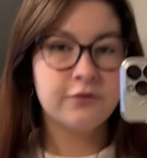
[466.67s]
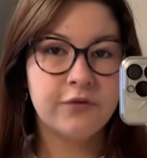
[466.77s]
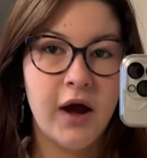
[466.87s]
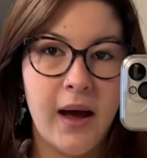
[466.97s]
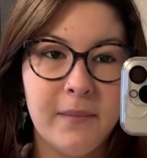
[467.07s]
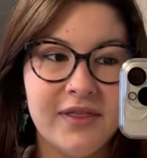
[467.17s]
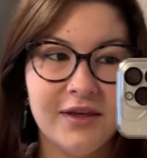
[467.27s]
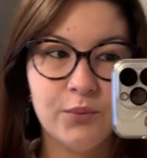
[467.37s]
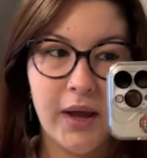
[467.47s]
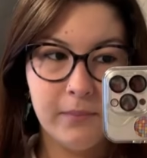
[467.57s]
from
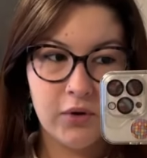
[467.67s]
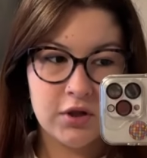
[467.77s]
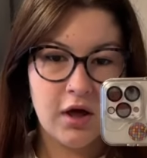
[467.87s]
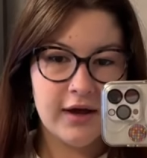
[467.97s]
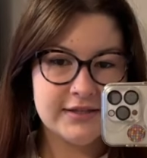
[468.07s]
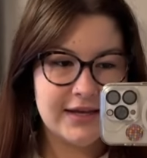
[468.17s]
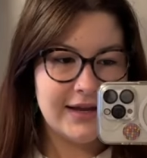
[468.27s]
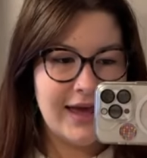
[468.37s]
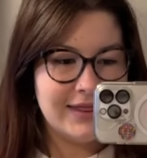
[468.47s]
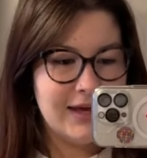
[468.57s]
the Rainbow Closet,
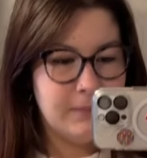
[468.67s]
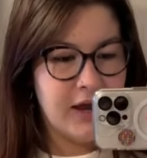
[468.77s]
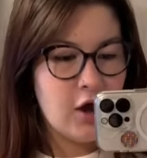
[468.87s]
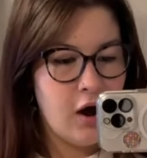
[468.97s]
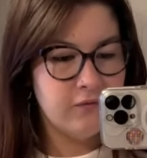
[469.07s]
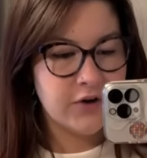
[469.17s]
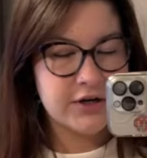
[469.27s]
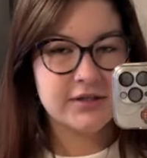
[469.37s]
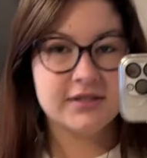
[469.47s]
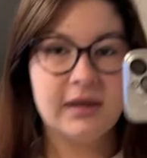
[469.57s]
and then my
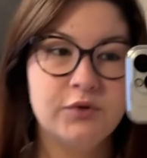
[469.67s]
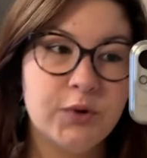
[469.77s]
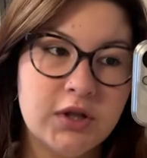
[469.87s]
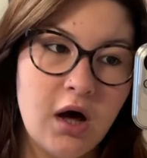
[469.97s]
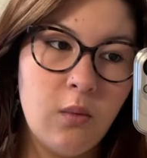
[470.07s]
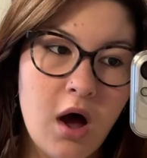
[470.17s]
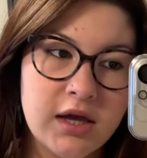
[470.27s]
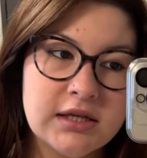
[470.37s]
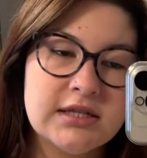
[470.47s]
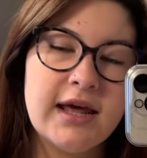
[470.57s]
Converse because I'm doing a lot of
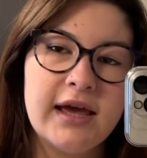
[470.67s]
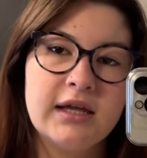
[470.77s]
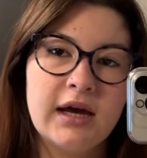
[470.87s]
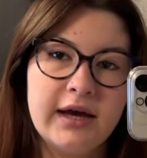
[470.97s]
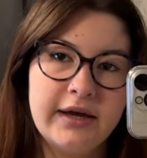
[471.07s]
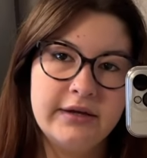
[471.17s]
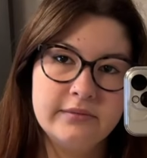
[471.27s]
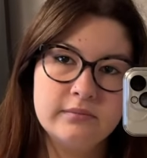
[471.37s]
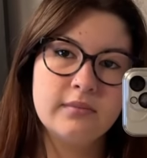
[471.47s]
walking today and I